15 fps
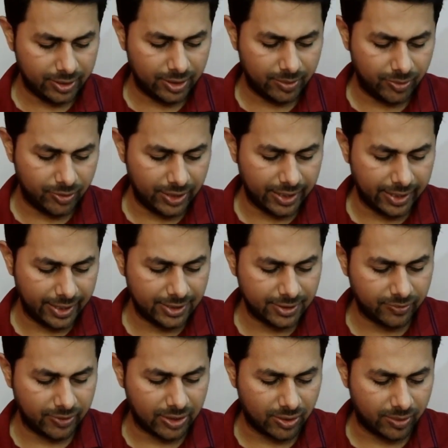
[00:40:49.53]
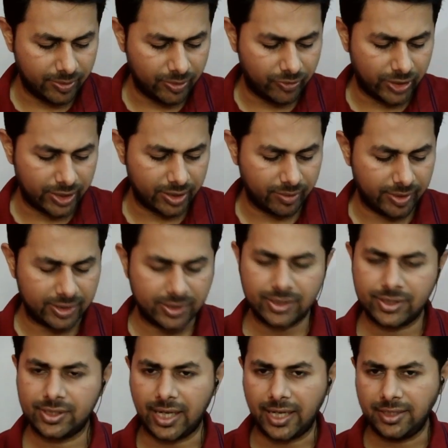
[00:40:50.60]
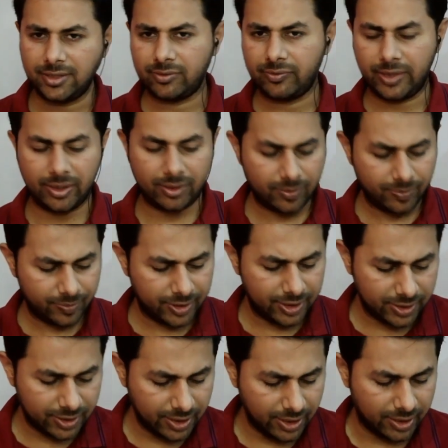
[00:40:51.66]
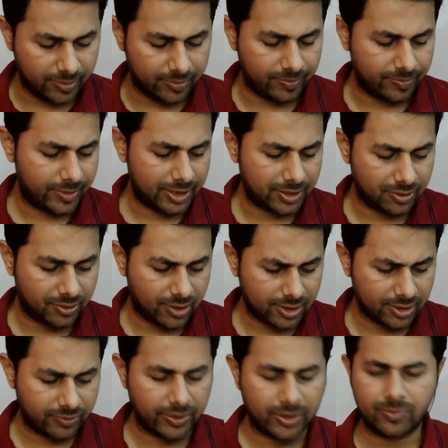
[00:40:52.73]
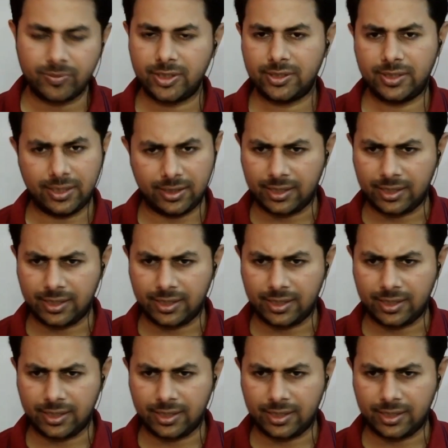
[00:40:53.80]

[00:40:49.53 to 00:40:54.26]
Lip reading: If you take a square common, what remains is sine square of this thing plus cos square of this thing,